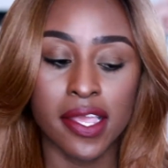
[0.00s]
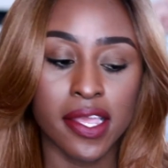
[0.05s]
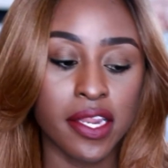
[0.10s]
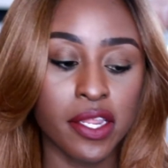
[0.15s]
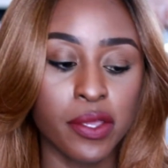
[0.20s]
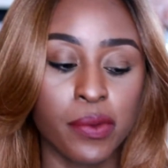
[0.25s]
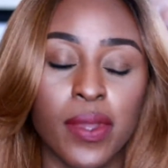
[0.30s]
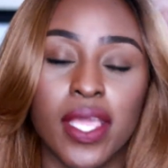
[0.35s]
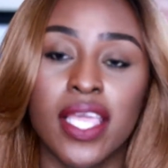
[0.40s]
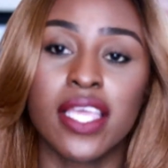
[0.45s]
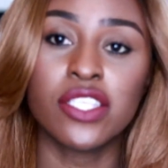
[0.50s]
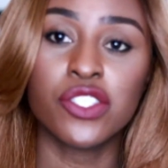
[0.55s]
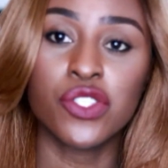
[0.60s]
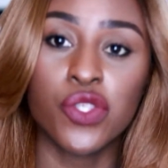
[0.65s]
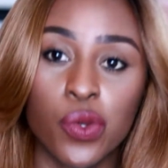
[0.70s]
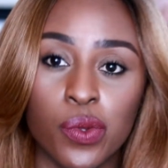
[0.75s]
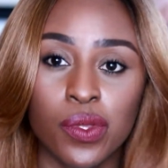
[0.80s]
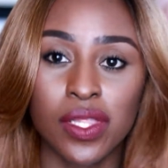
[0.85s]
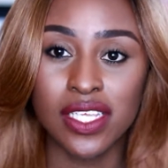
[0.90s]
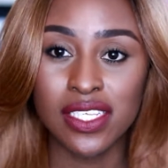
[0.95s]
Anyway,
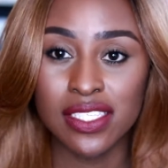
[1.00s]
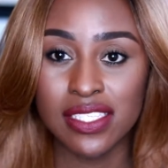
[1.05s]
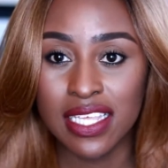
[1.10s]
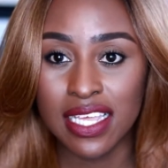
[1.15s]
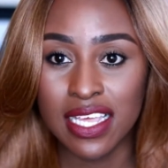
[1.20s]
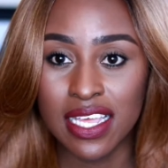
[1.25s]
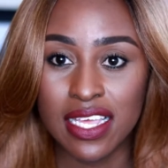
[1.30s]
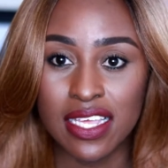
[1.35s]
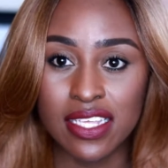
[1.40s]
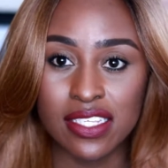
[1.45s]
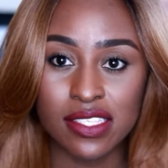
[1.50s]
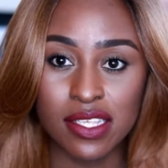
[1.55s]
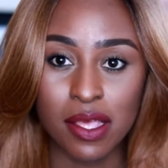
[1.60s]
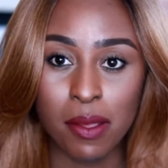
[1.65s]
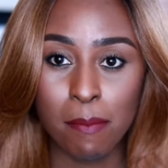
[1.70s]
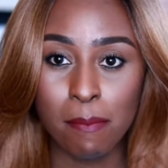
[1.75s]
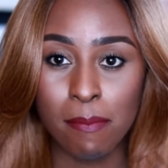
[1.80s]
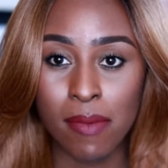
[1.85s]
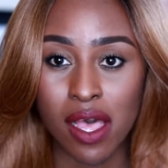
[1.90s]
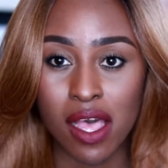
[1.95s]
so this is
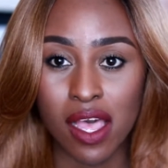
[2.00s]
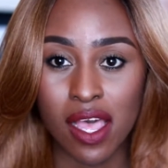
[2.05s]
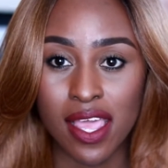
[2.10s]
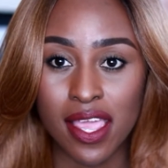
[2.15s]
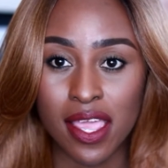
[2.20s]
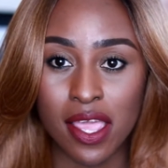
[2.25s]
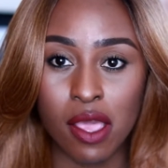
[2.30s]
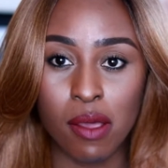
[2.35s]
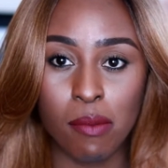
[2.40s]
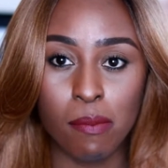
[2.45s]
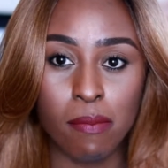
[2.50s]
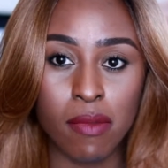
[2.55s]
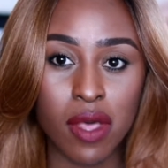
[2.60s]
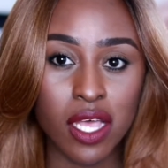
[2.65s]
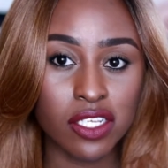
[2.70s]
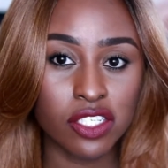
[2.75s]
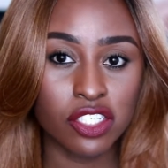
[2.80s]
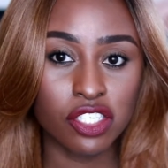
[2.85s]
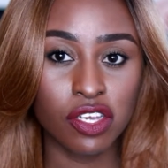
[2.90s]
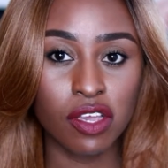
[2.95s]
my
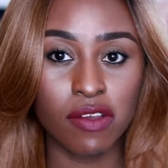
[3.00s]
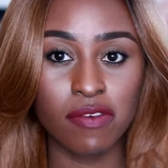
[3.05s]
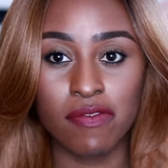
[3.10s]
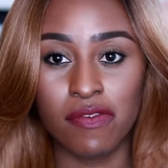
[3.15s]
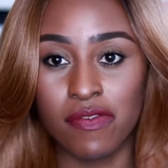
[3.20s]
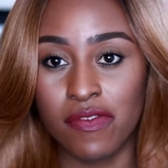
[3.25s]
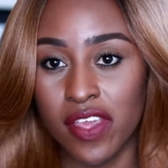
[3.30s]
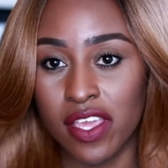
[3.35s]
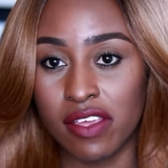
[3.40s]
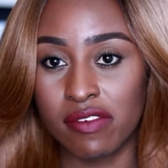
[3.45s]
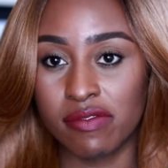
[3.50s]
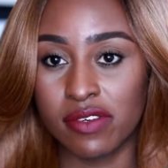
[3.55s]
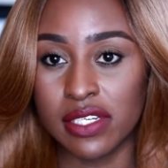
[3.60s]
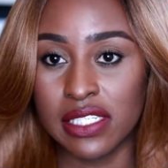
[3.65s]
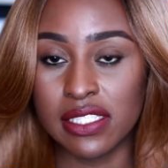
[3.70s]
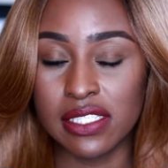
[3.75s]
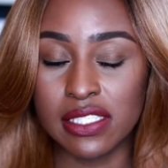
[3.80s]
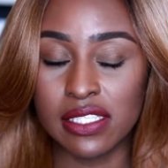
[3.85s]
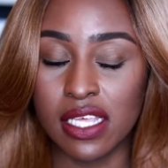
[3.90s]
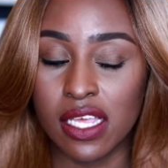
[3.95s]
much
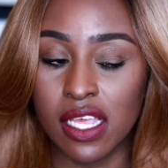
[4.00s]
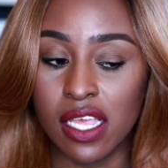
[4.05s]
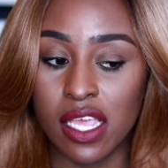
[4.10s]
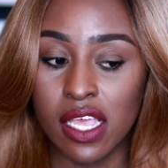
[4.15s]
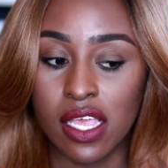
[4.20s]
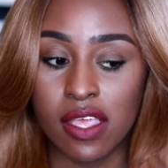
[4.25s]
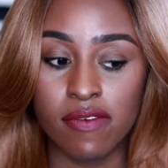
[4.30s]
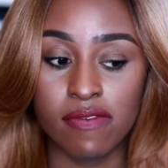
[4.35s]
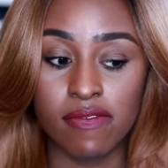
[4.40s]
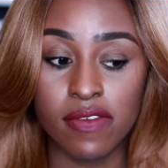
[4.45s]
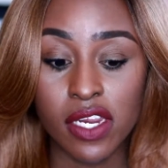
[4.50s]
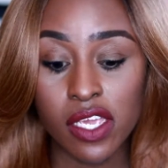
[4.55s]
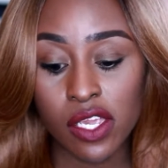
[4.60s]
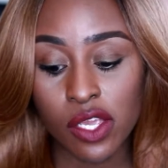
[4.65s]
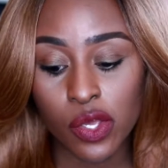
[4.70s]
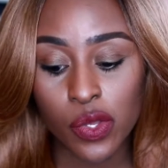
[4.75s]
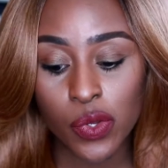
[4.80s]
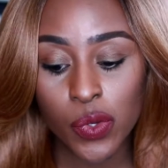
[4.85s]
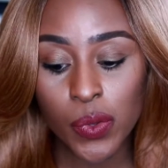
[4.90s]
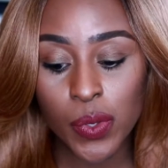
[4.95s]
favorite
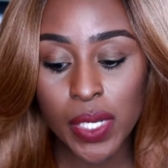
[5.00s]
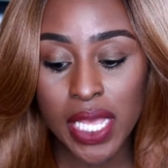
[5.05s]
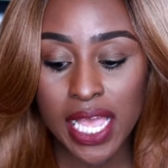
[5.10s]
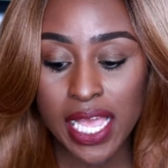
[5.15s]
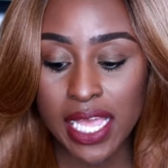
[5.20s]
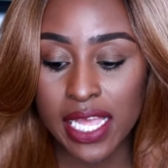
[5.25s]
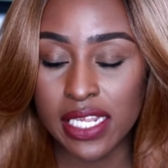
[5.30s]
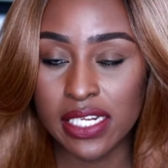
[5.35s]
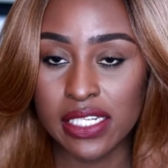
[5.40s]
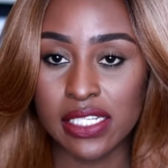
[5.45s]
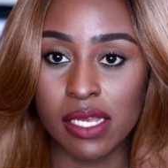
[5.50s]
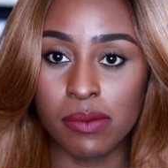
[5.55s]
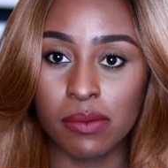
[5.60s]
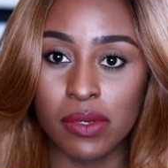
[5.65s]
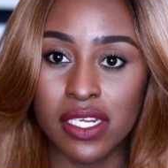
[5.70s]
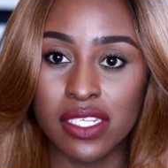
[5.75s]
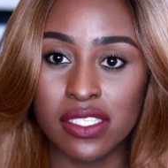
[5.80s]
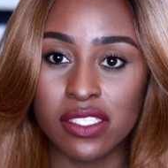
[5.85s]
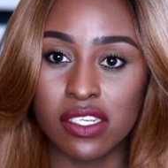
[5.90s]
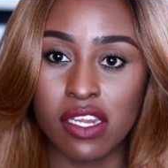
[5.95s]
video and I'm
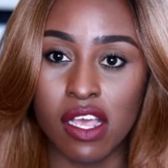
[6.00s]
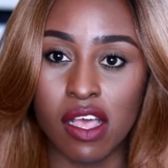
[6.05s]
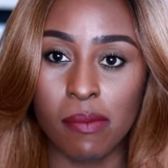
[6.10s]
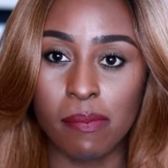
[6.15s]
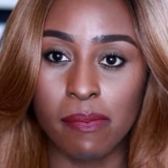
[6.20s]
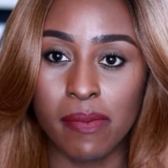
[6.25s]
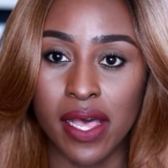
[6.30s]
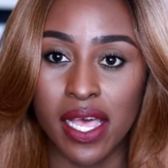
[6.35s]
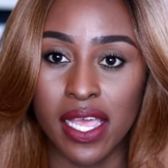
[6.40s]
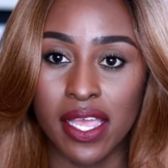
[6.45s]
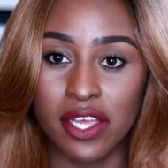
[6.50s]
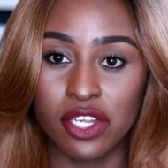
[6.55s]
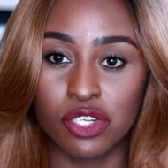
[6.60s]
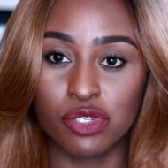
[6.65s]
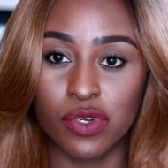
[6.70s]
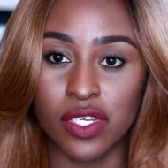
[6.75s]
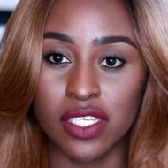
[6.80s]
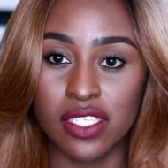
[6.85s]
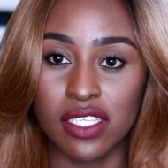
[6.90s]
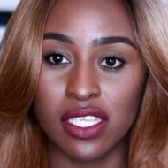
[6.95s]
going to start by
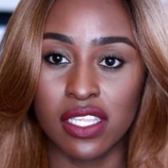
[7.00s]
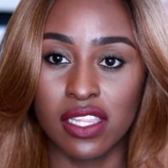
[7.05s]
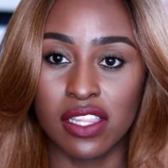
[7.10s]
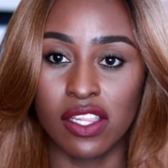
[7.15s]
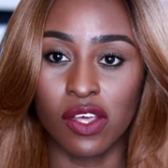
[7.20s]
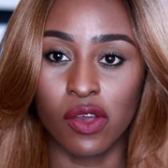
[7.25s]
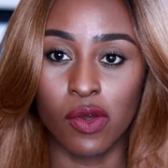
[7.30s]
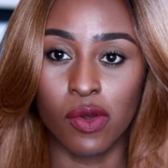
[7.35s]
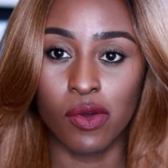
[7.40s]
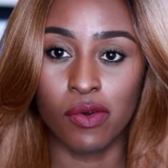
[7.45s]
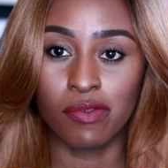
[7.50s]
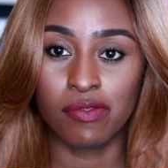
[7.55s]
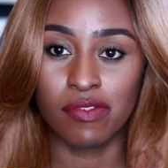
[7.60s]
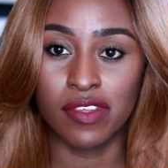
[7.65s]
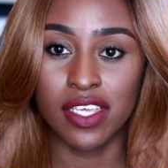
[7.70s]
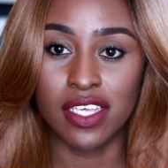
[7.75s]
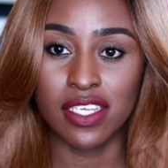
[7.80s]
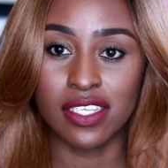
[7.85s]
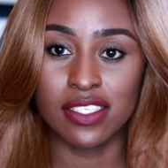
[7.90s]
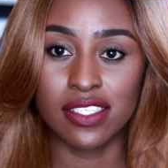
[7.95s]
addressing the
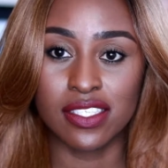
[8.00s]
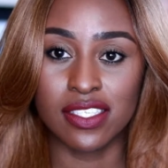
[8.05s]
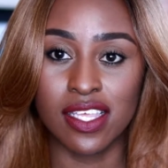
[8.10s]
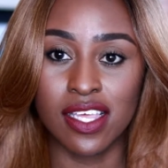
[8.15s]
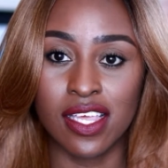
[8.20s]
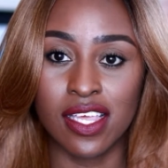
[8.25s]
obvious